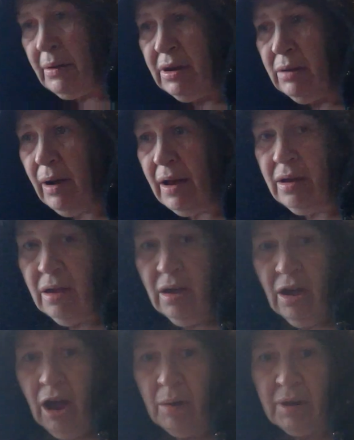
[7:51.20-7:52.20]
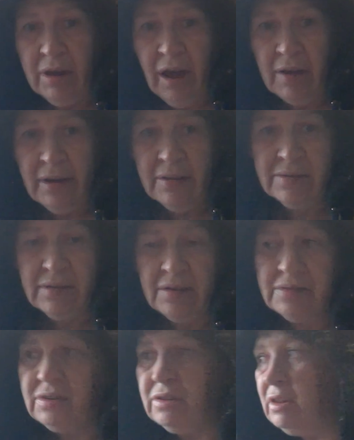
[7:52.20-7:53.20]
anyway. I'm going to go
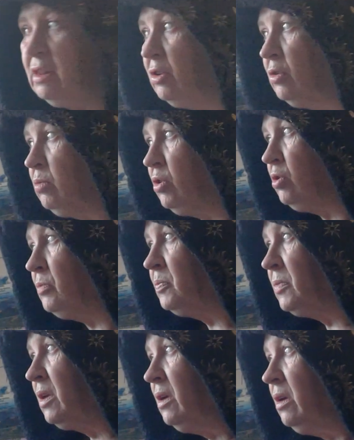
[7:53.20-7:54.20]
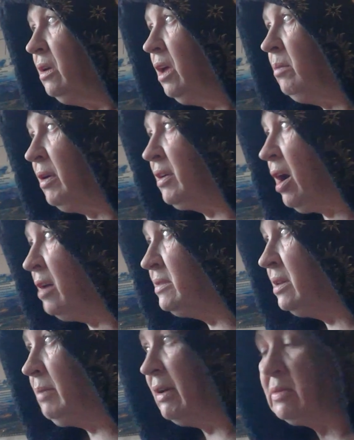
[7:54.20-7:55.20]
downstairs to the little wall in my
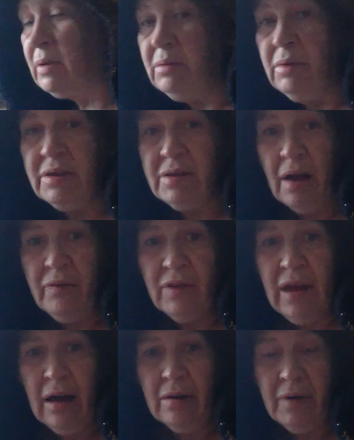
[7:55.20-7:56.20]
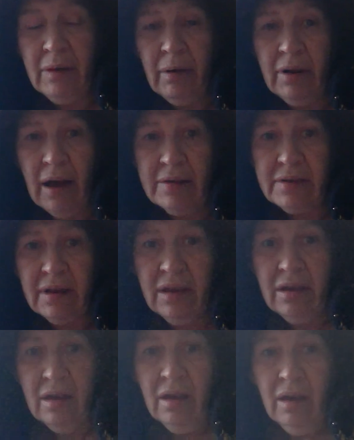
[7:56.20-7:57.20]
garden in about 20 minutes, half an hour. If anyone has
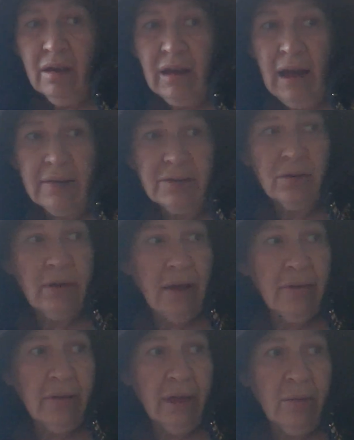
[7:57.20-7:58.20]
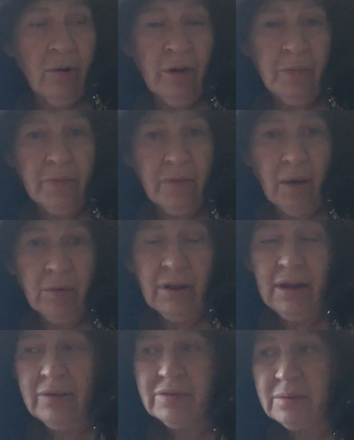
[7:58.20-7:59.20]
any cans or that they want, I'm
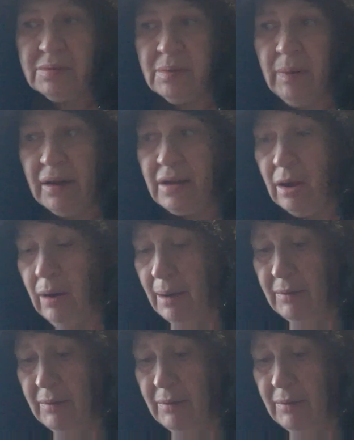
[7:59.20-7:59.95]
going to leave some tobacco. I